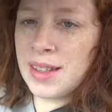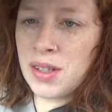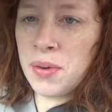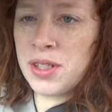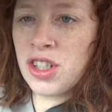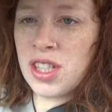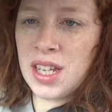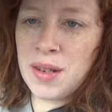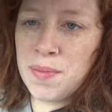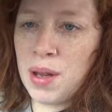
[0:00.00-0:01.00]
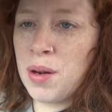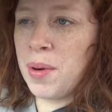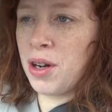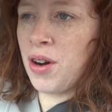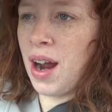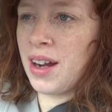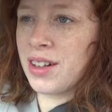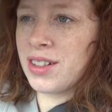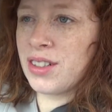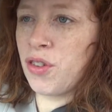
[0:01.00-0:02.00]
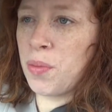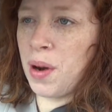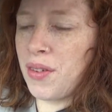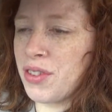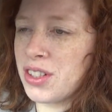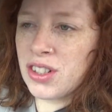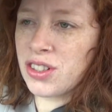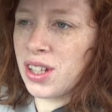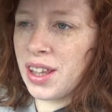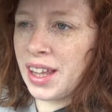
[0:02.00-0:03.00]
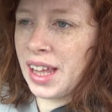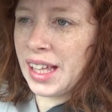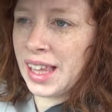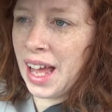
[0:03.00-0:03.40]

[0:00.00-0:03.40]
he's always just eating peanut butter crackers for breakfast or something like